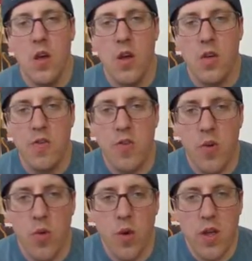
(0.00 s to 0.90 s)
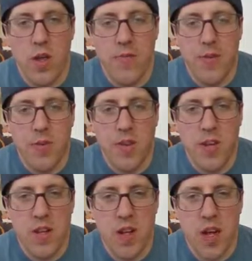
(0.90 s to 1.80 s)
So if you
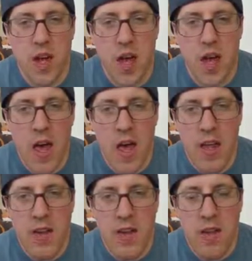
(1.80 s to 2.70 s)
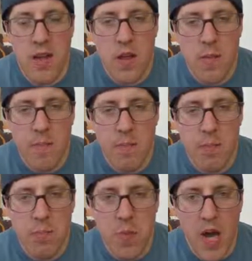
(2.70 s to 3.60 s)
did n
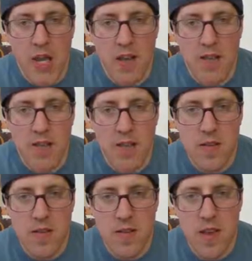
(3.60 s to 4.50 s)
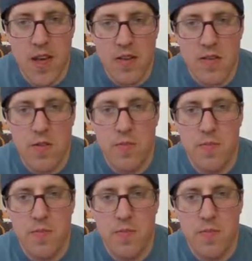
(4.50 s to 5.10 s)
minus 6